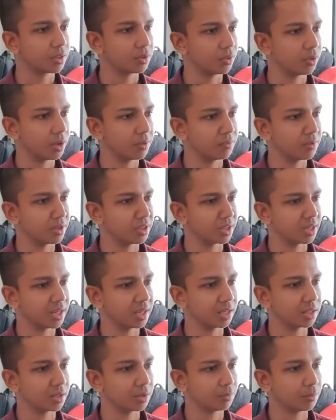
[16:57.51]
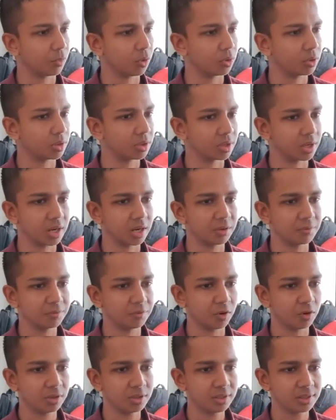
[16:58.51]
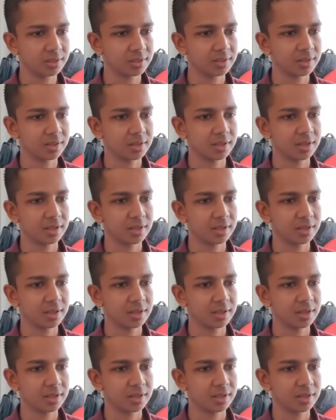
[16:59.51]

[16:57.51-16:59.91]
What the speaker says: So I will select the Montserrat font.